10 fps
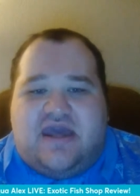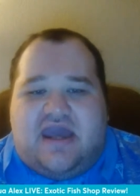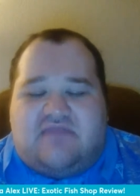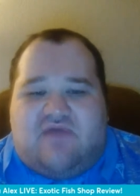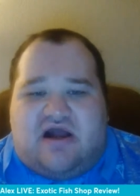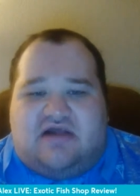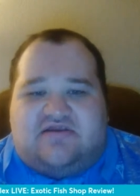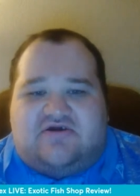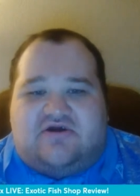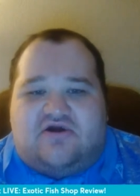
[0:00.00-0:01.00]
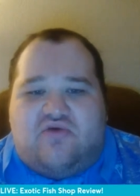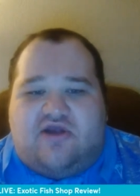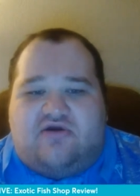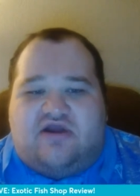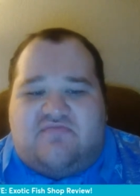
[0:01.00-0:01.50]
and monster
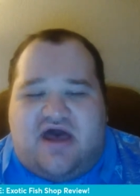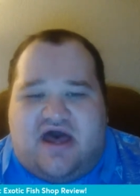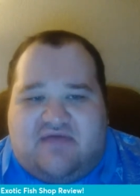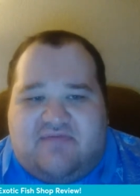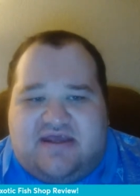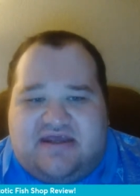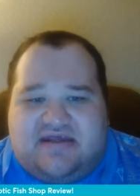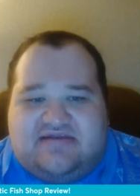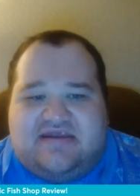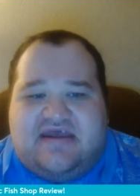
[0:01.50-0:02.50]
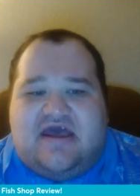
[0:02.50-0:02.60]
aquarium hobbyist,